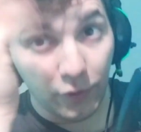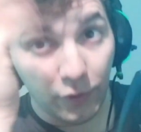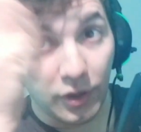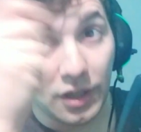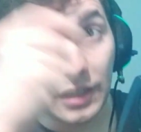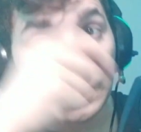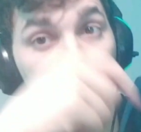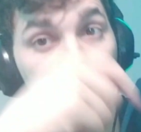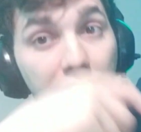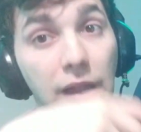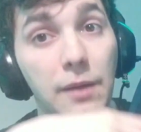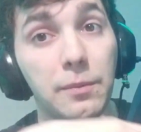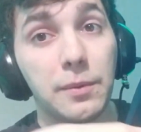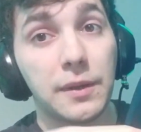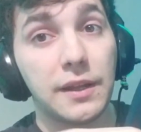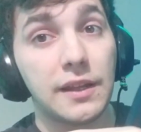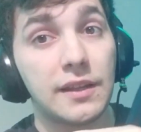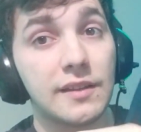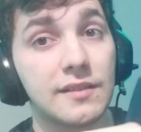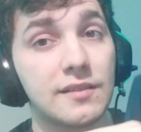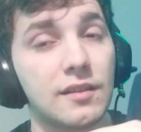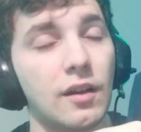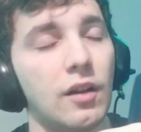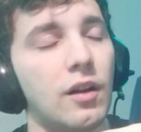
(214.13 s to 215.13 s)
for
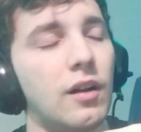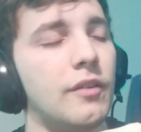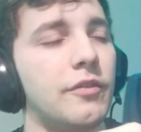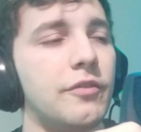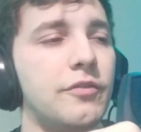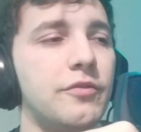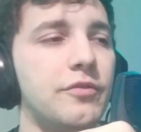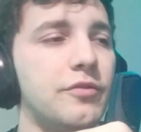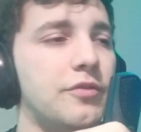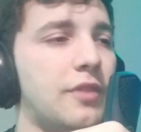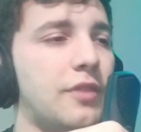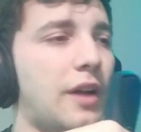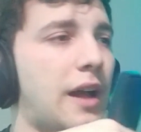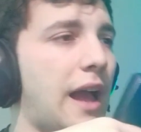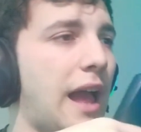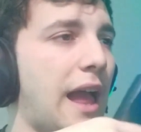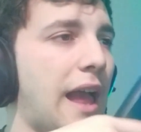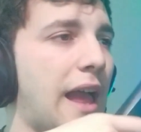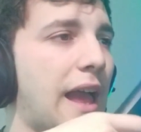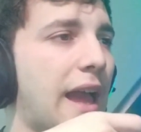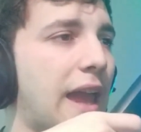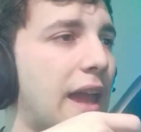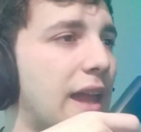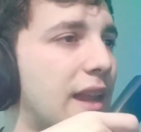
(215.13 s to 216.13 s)
clubbing and oh,
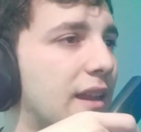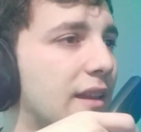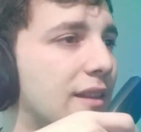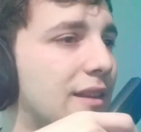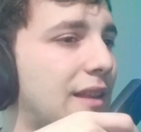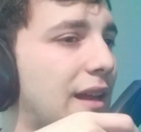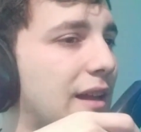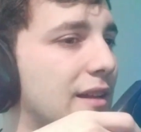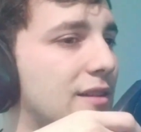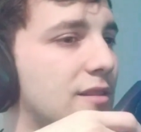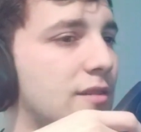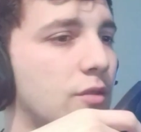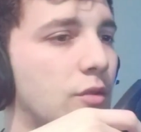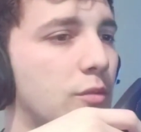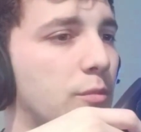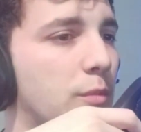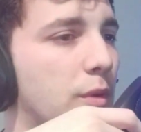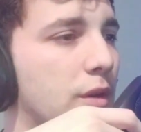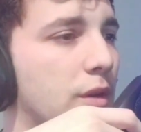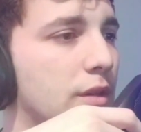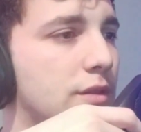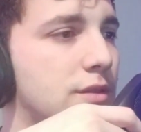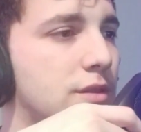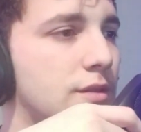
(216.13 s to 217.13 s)
I hated that so
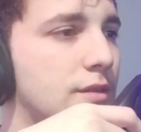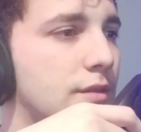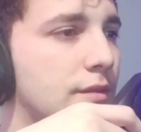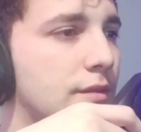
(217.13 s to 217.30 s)
much. Do